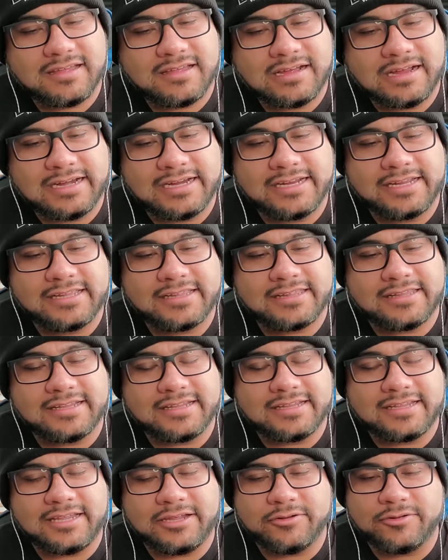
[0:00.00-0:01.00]
I didn't
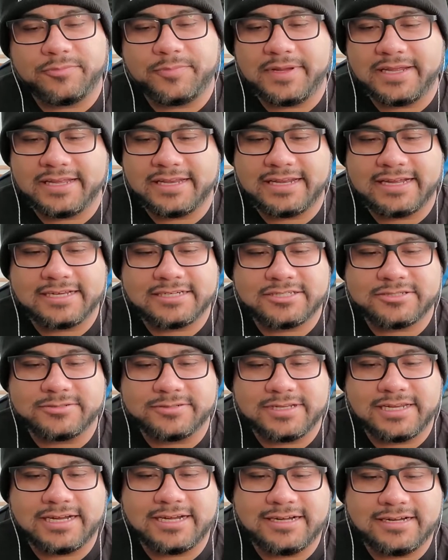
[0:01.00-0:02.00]
think he would be an
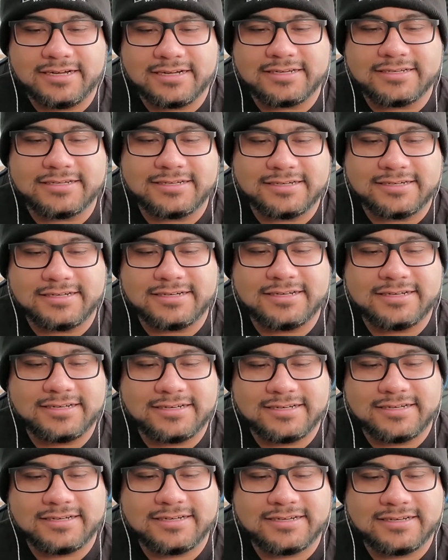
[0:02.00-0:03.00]
actual
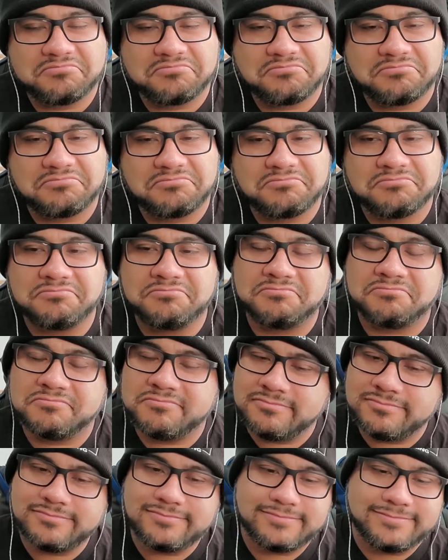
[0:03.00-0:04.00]
character. Okay.